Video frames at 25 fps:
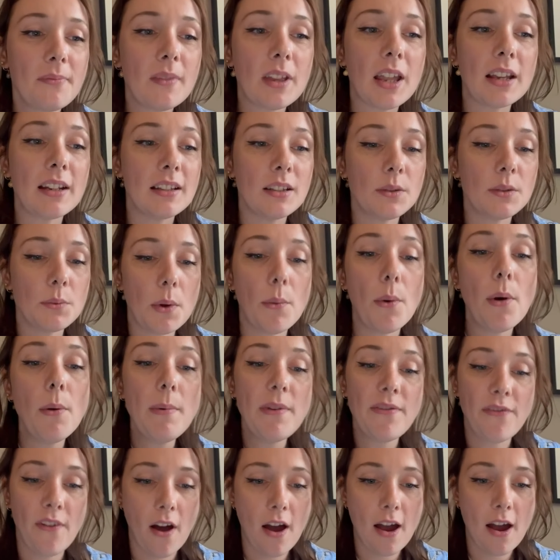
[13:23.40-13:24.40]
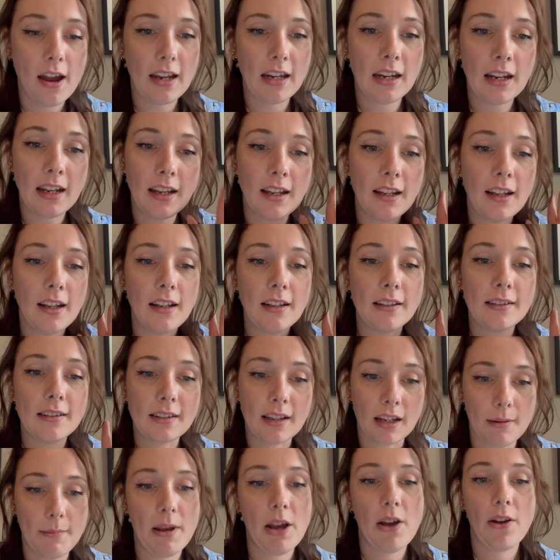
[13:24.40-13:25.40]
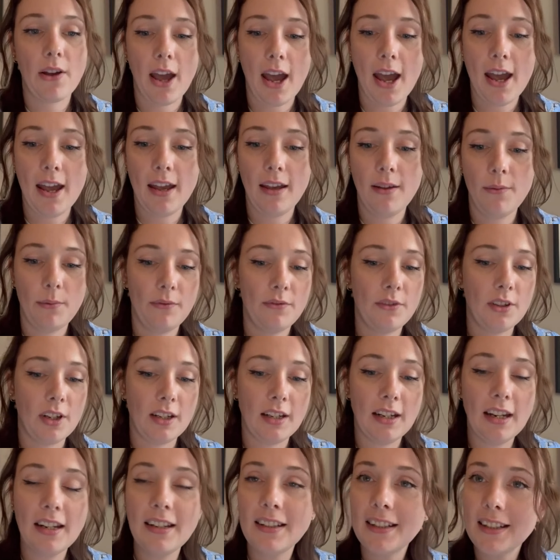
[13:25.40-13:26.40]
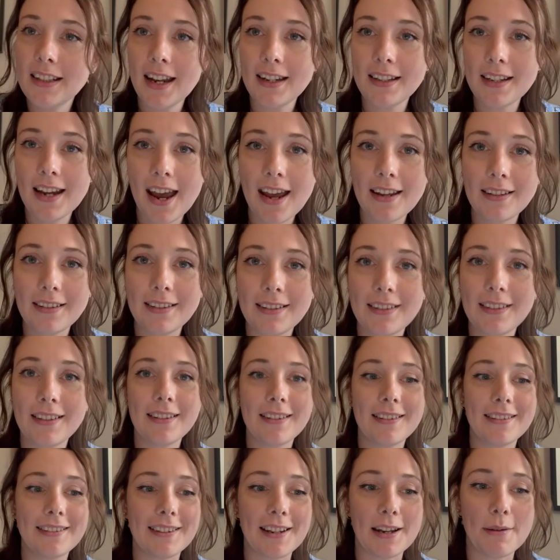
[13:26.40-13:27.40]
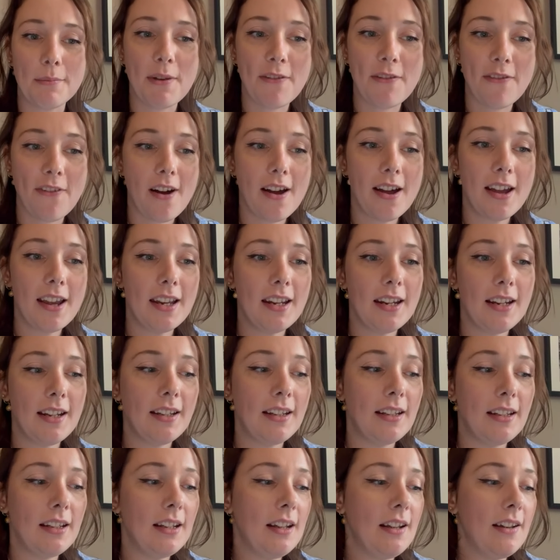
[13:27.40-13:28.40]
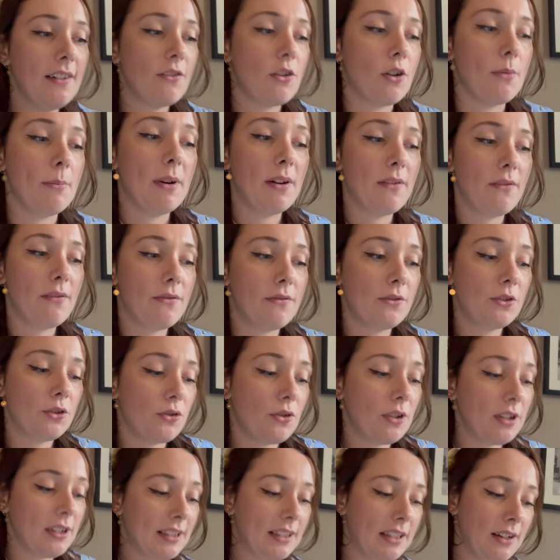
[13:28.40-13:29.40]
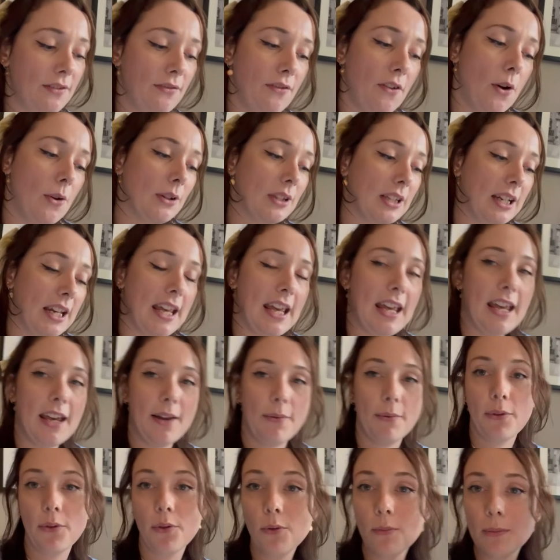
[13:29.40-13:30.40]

Because we will be fine. It's going to be okay. We've done an internet test. It's going to be fine. I've got my trusty folder here with all